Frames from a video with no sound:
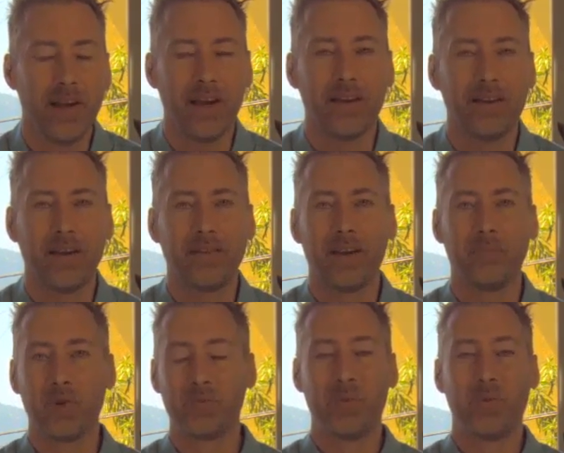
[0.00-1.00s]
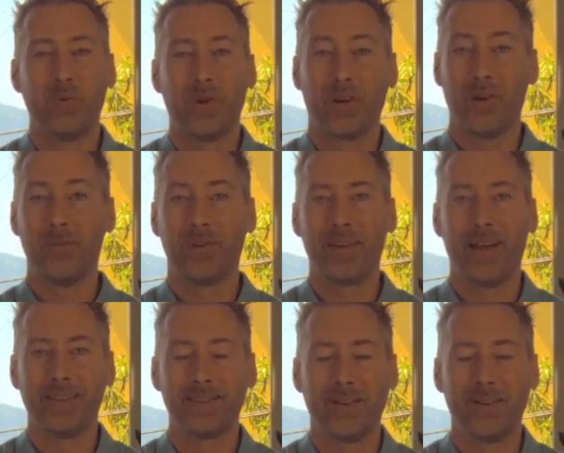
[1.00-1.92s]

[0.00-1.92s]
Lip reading: and I think most people would agree with that.